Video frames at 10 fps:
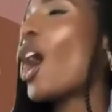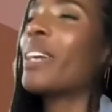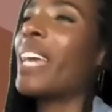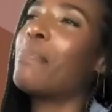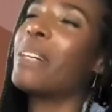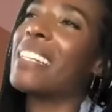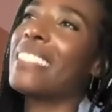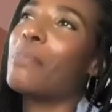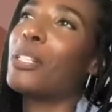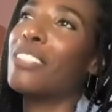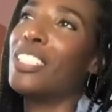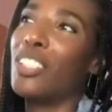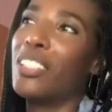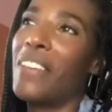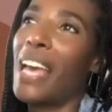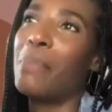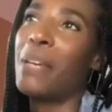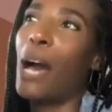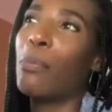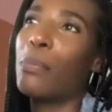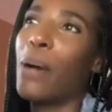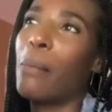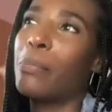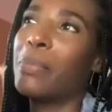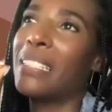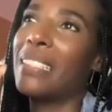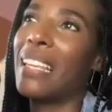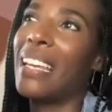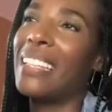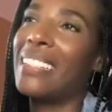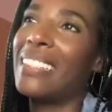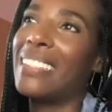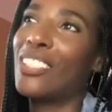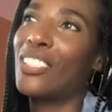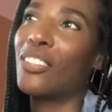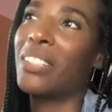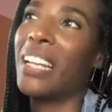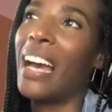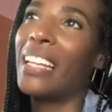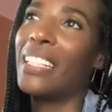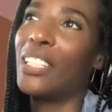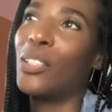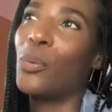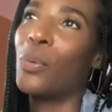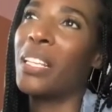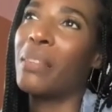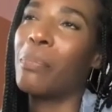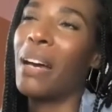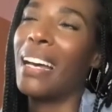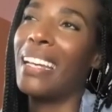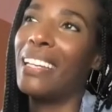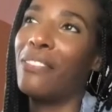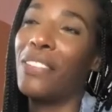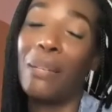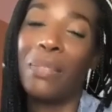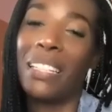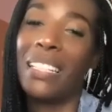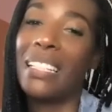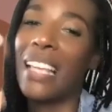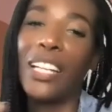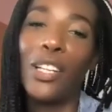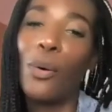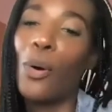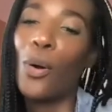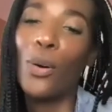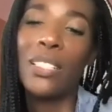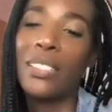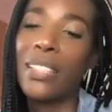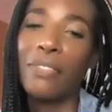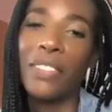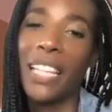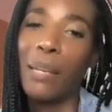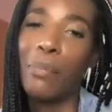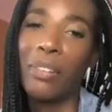Okay, because I'm a creature of habit, I would probably say deserted island with my family because I know all the stuff that they